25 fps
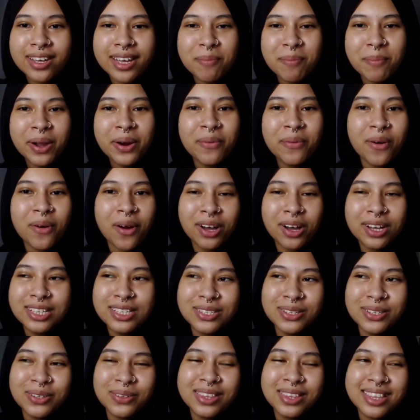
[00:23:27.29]
Am I wrong
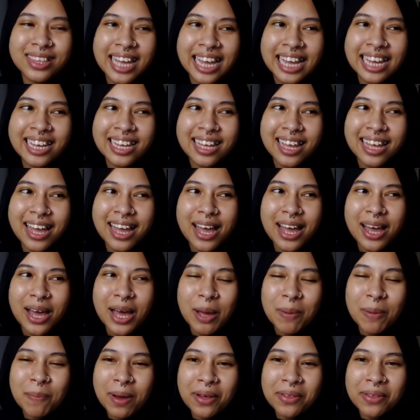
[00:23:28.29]
to think
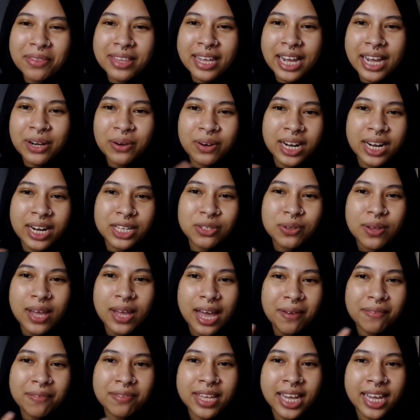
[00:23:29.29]
about that, or like to
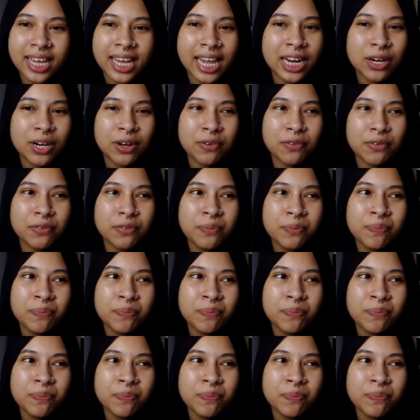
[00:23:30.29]
have that kind of